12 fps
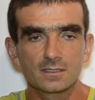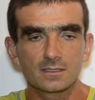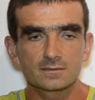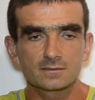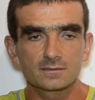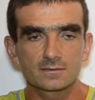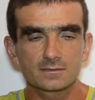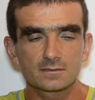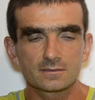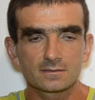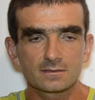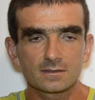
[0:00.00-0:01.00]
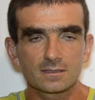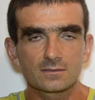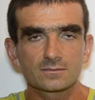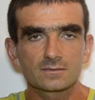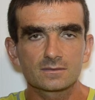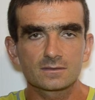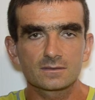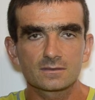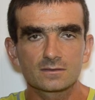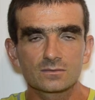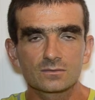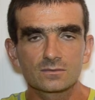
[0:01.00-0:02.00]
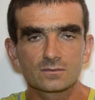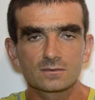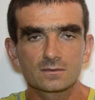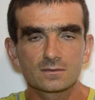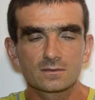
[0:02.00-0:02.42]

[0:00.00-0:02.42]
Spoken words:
at around noon.